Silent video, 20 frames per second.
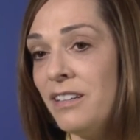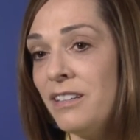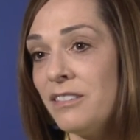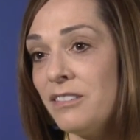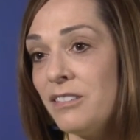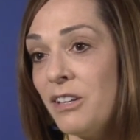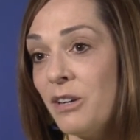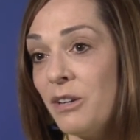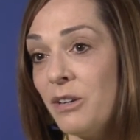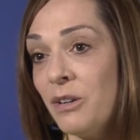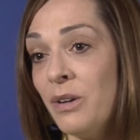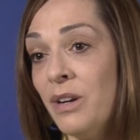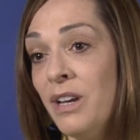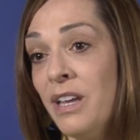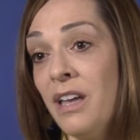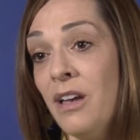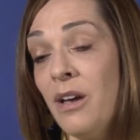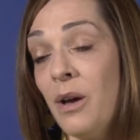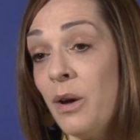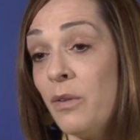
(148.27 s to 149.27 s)
So
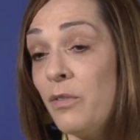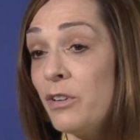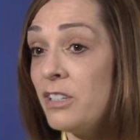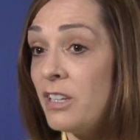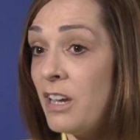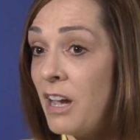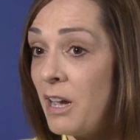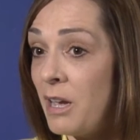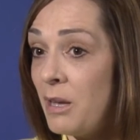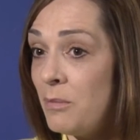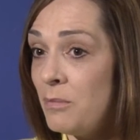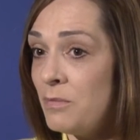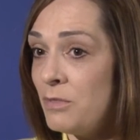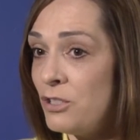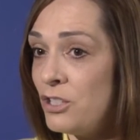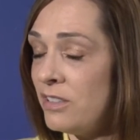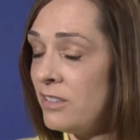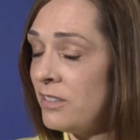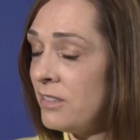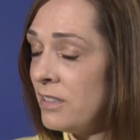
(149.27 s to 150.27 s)
over time,
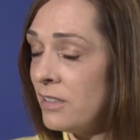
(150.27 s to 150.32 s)
she